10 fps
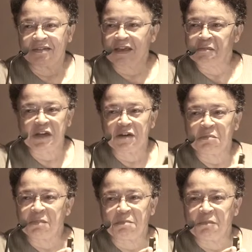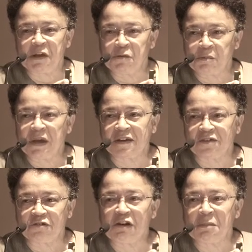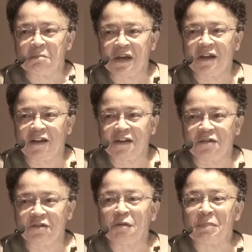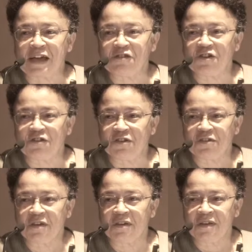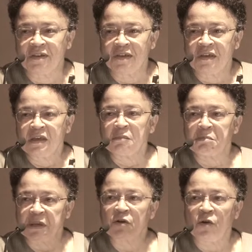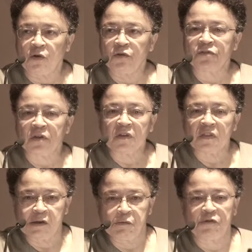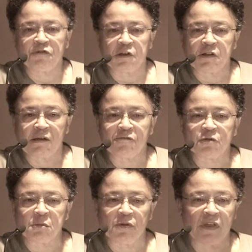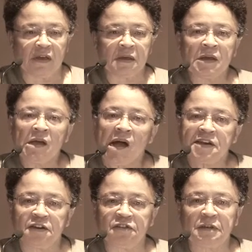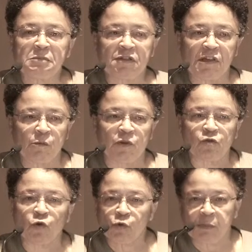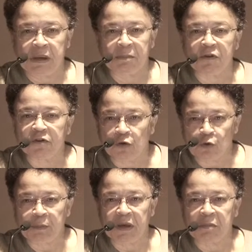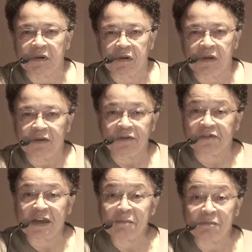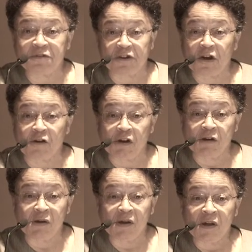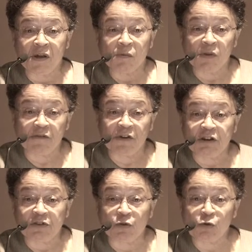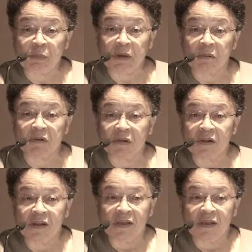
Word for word: They, made a, they would make a straight beeline to the black judges because they would feel comfortable there. I did a similar thing with tall people, the tall people, same scenario with the very tall people,